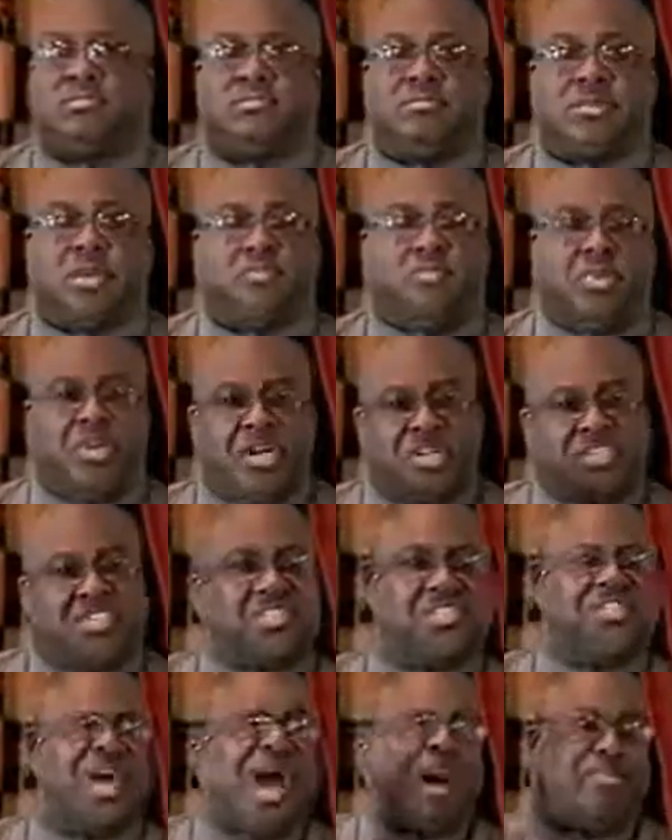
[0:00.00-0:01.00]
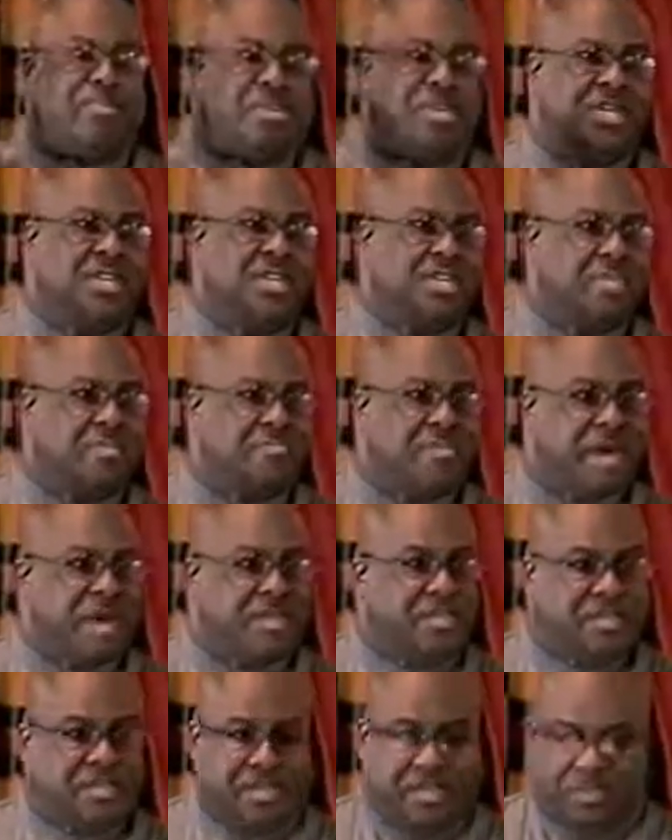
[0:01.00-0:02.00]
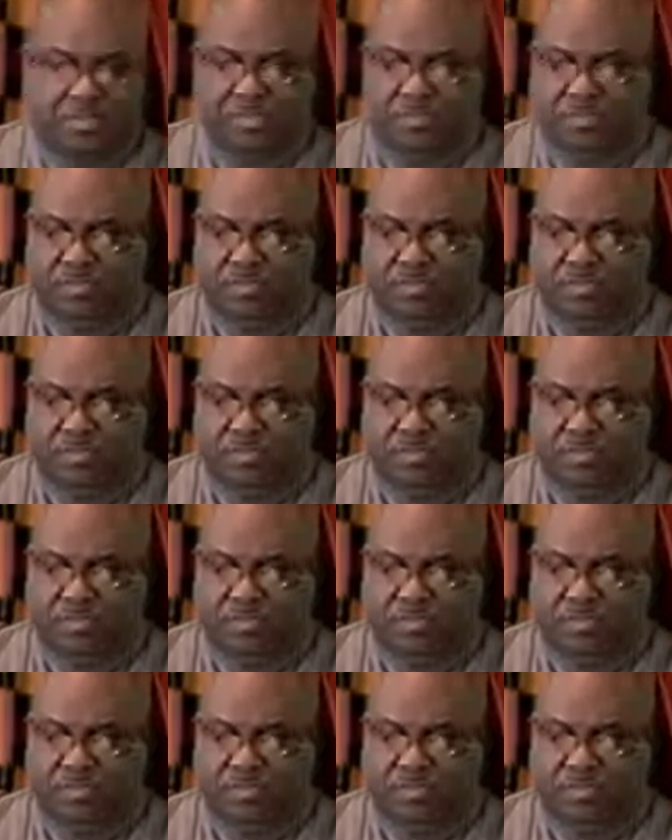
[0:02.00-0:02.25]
and put a stop to this mess.